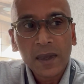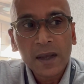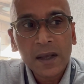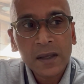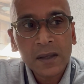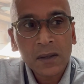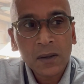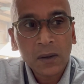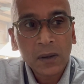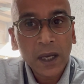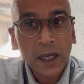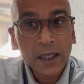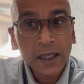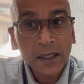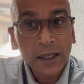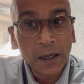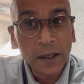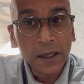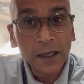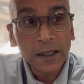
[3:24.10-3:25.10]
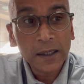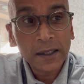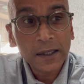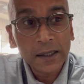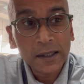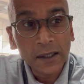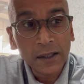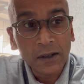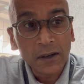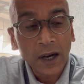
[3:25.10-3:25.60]
So getting
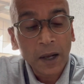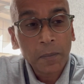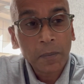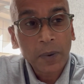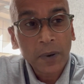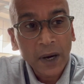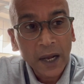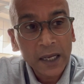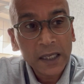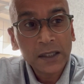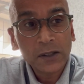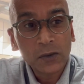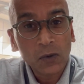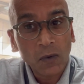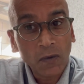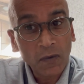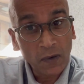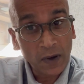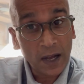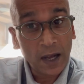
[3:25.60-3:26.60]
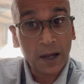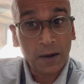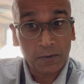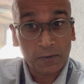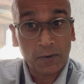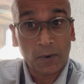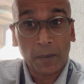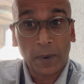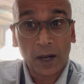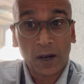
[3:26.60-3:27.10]
the right price, so far
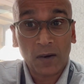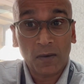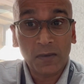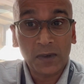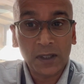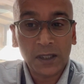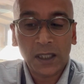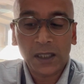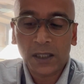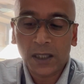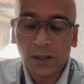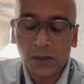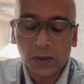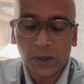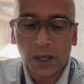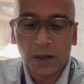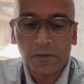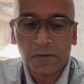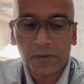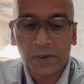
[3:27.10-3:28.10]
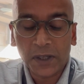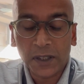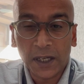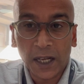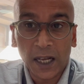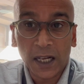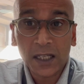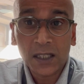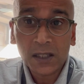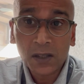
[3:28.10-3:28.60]
for my conversation, you can feel that
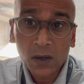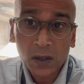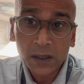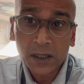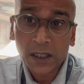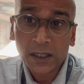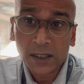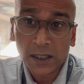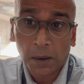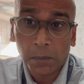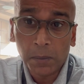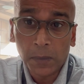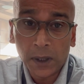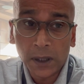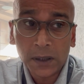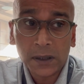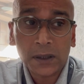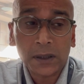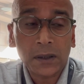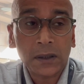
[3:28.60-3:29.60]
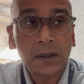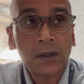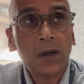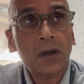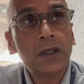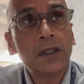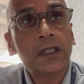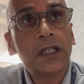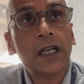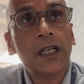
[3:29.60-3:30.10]
it's not just numbers, it's
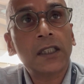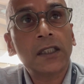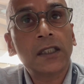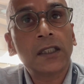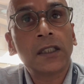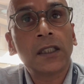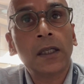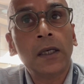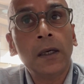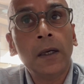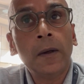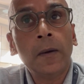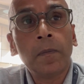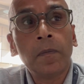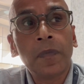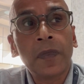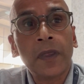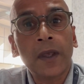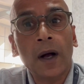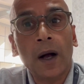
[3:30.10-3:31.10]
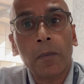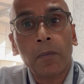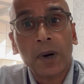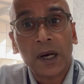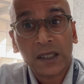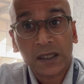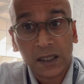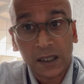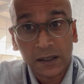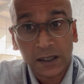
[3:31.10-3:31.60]
not just
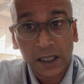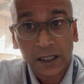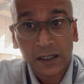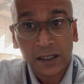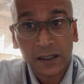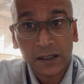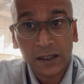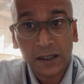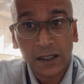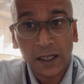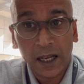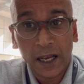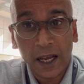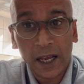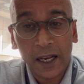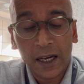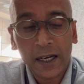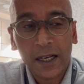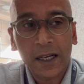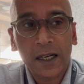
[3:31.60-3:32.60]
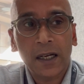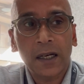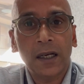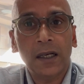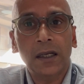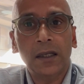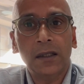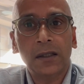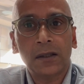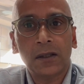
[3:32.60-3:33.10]
past transactions in the area,
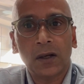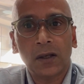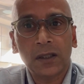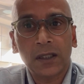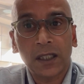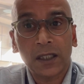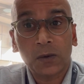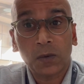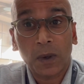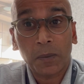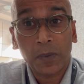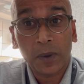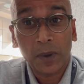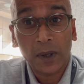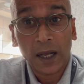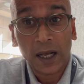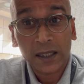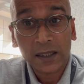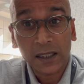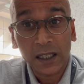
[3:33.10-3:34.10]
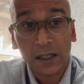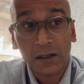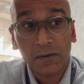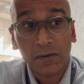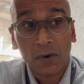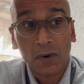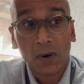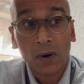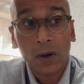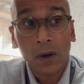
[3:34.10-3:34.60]
it's not just what people are asking
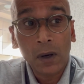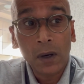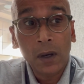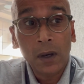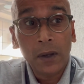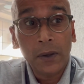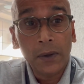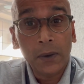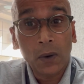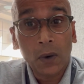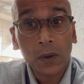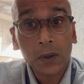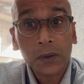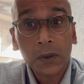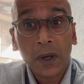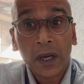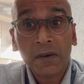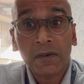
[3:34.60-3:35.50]
for. You also